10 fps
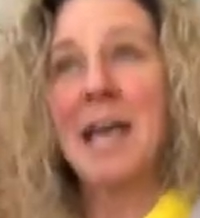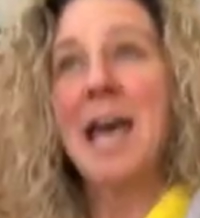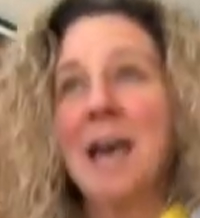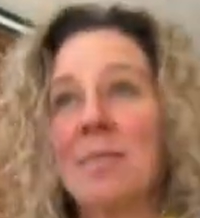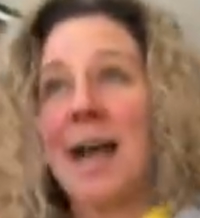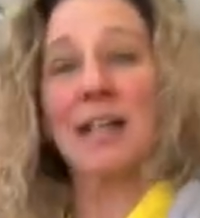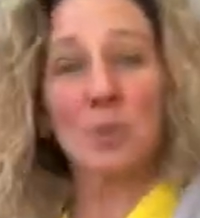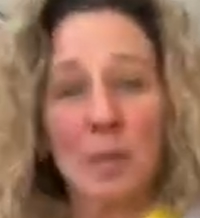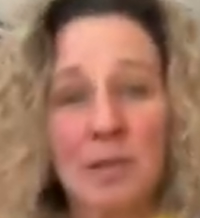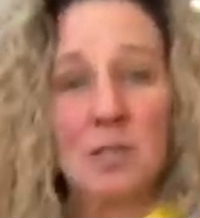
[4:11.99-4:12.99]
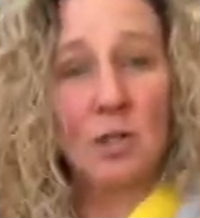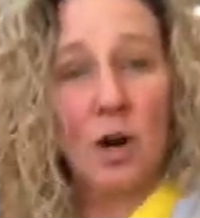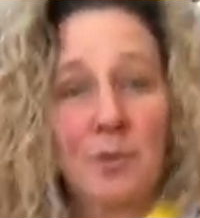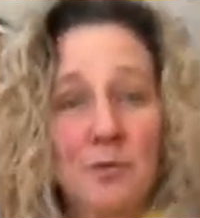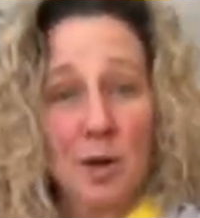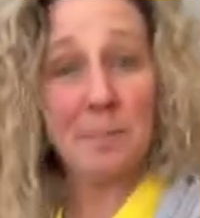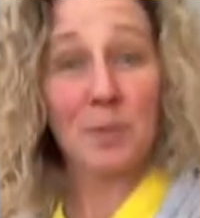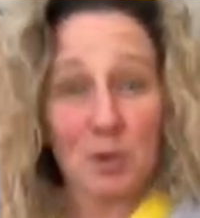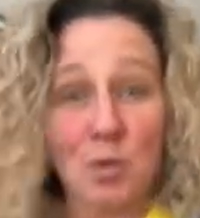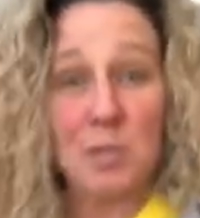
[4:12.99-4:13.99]
That's when the start of Treadmill
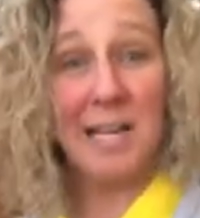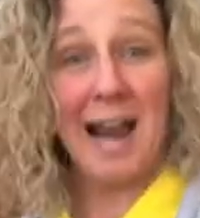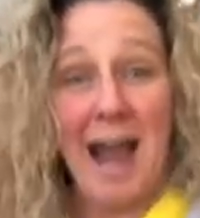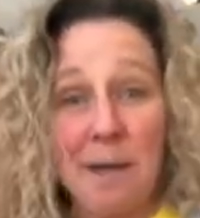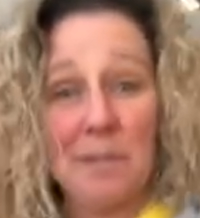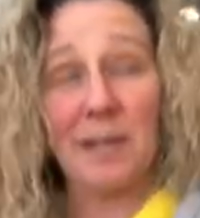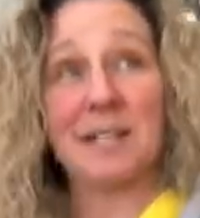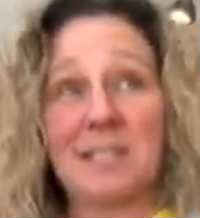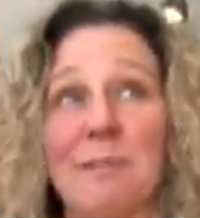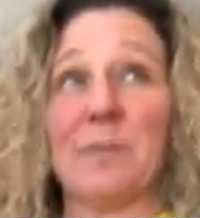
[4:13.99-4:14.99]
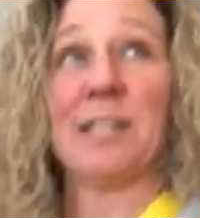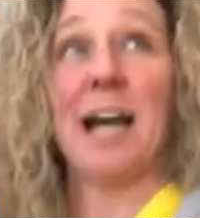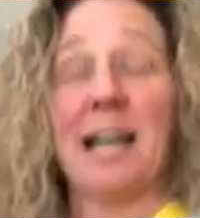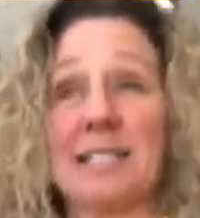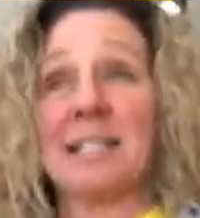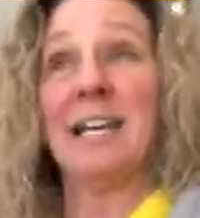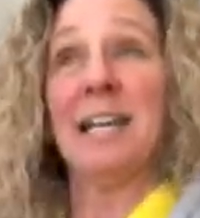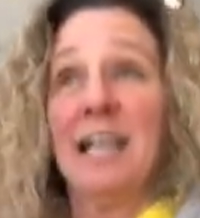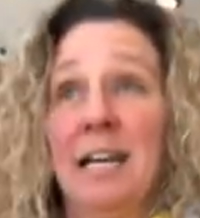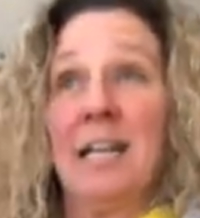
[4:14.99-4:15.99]
Tuesday happened, because I realized
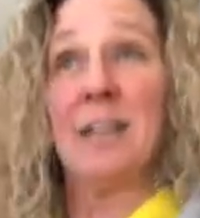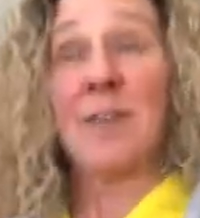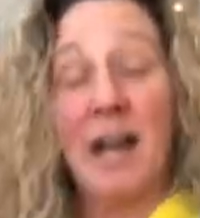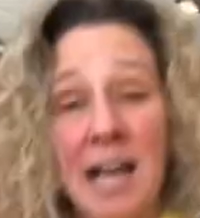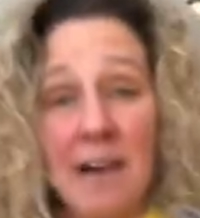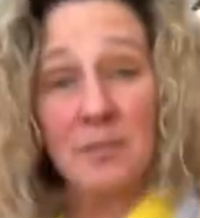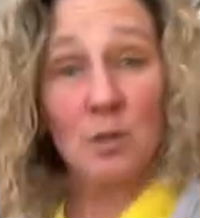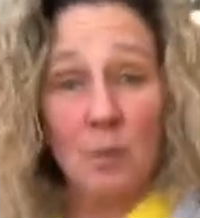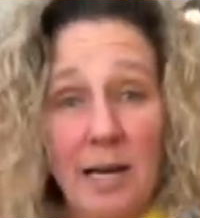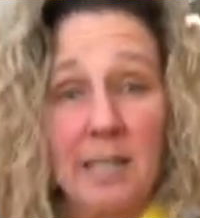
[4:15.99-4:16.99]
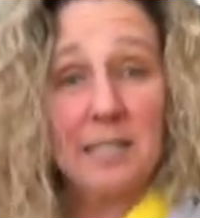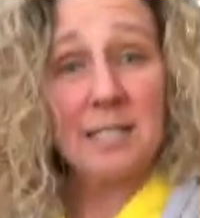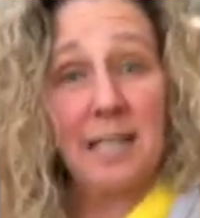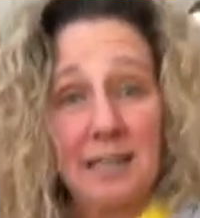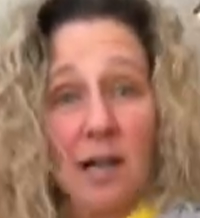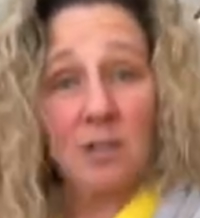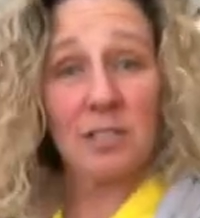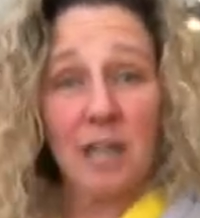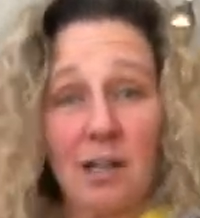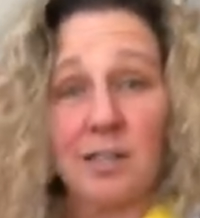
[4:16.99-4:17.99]
if I have to raise
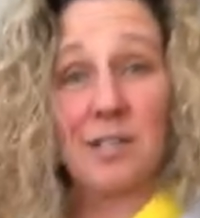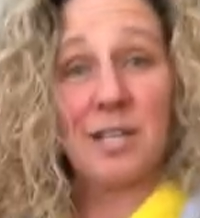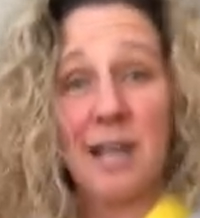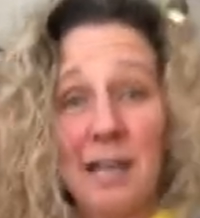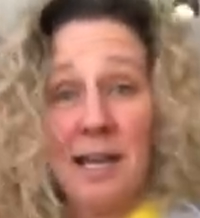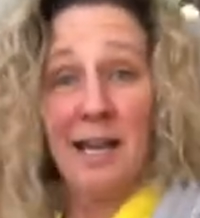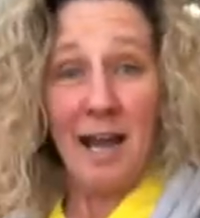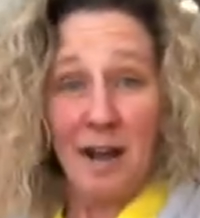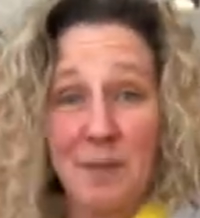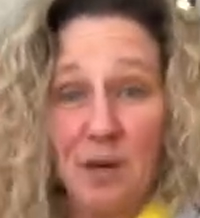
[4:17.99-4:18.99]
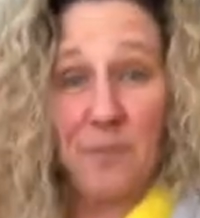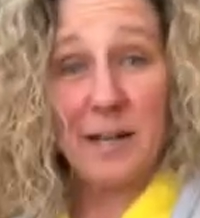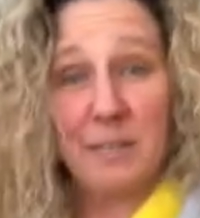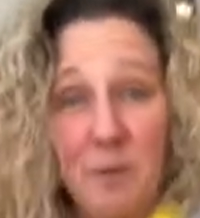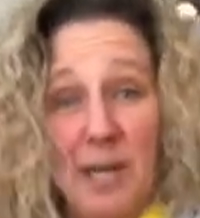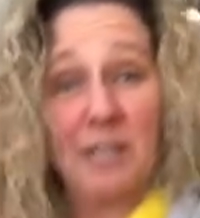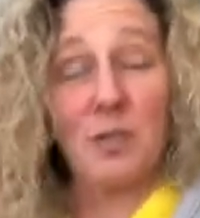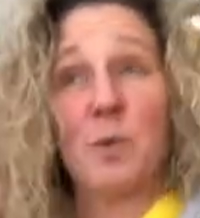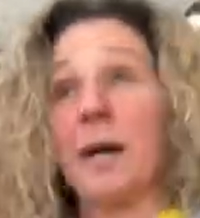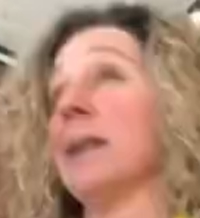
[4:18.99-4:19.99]
$10,000, I better find a way to do it.